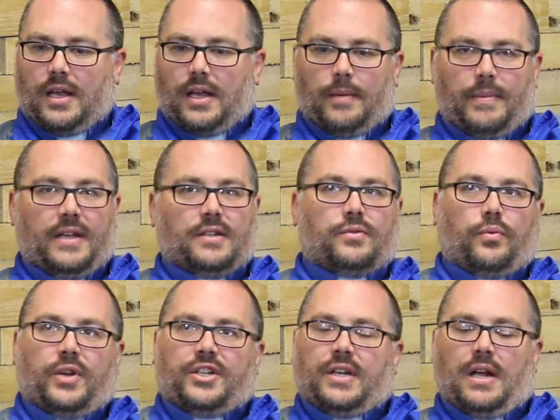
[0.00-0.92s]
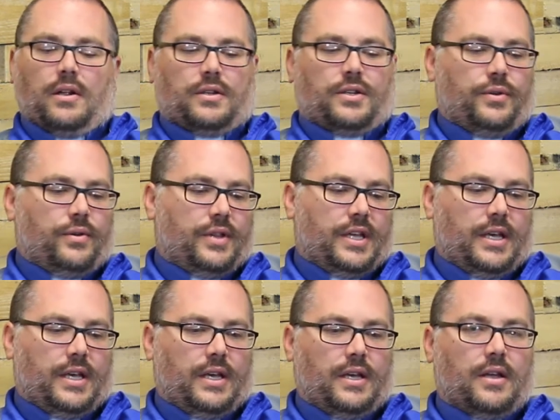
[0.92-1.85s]
It means reaching out to
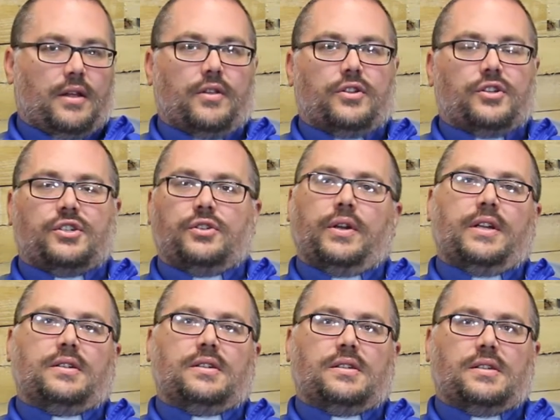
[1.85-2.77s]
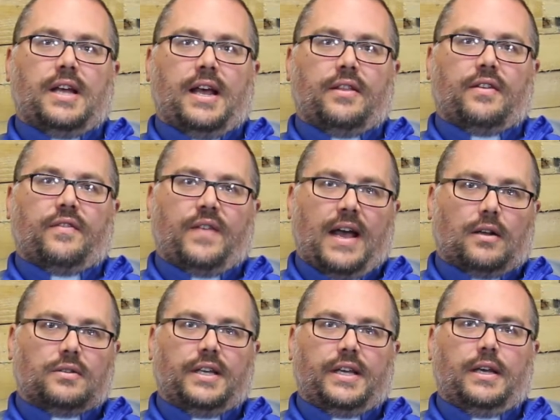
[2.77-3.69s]
the students and the
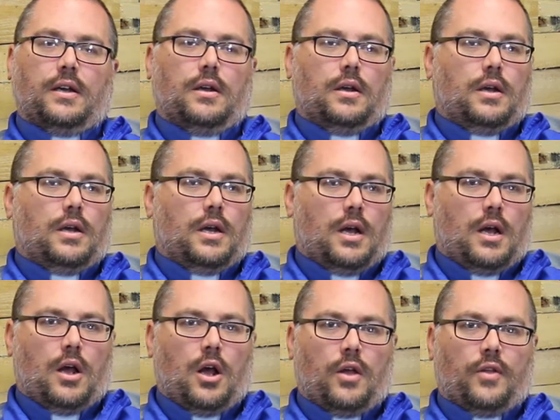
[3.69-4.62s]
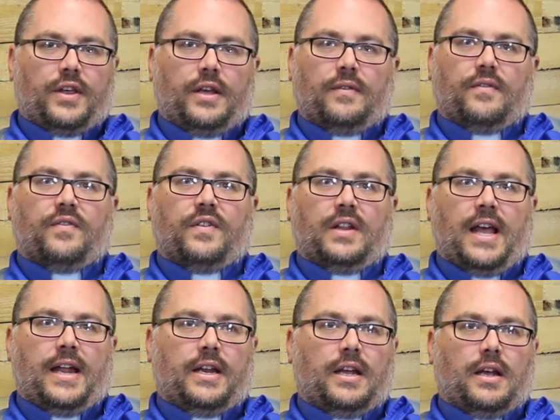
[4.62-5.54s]
faculty, all the
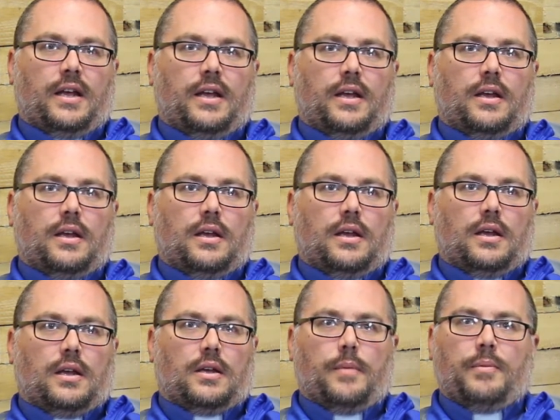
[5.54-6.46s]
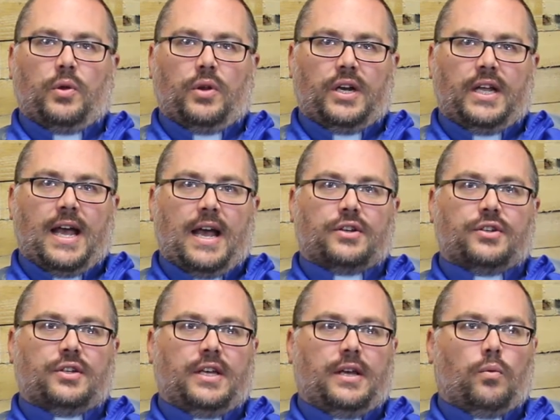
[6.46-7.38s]
Finlandia community
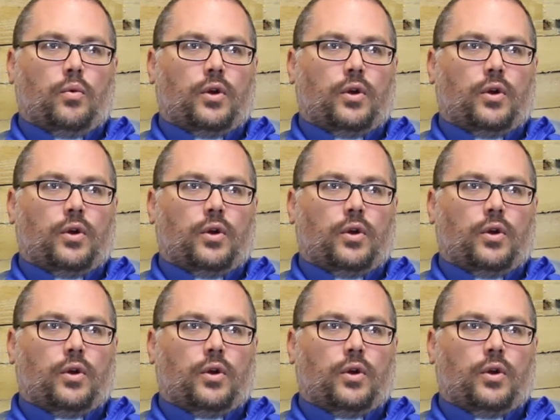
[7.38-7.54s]
actually, and